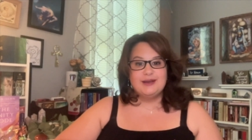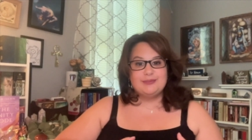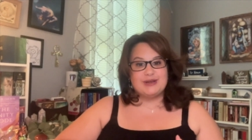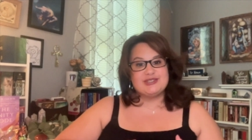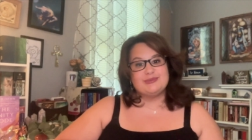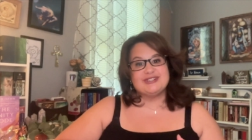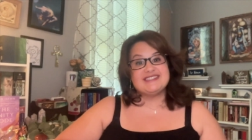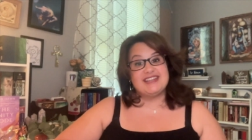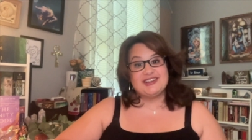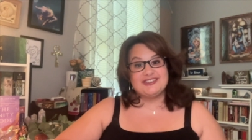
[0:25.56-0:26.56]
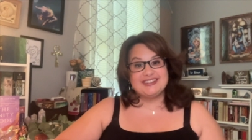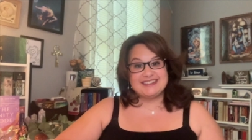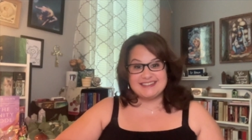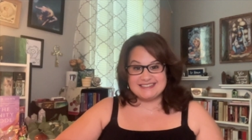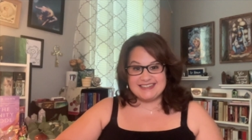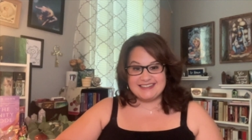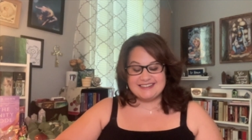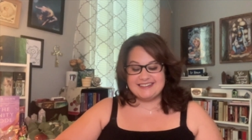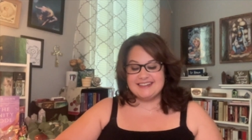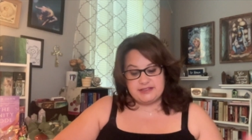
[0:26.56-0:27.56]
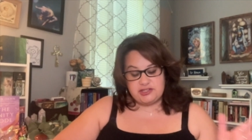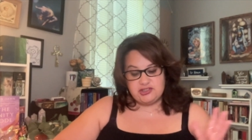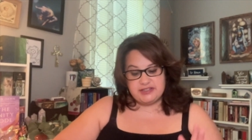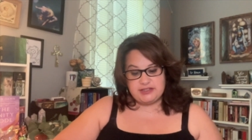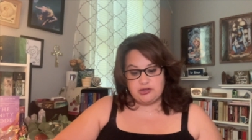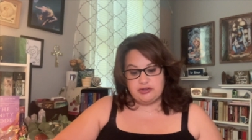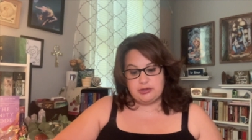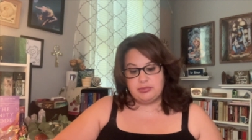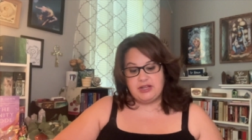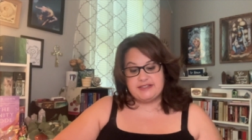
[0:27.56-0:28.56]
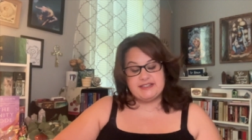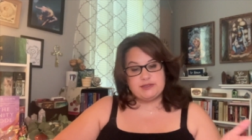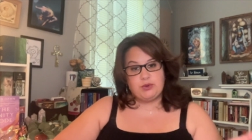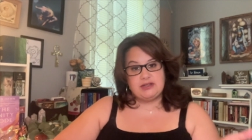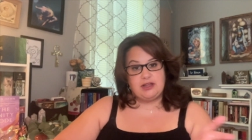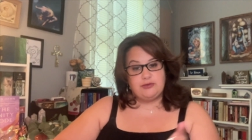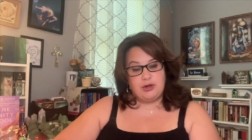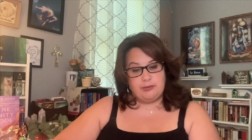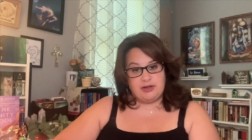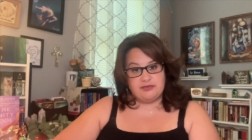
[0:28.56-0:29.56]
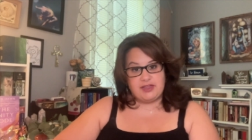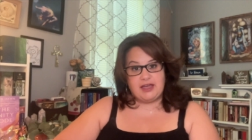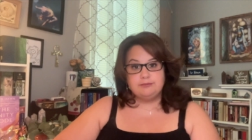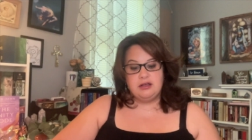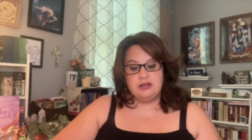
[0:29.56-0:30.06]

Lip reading: much more sacred container. Ascension Accelerator Plus is one level above that.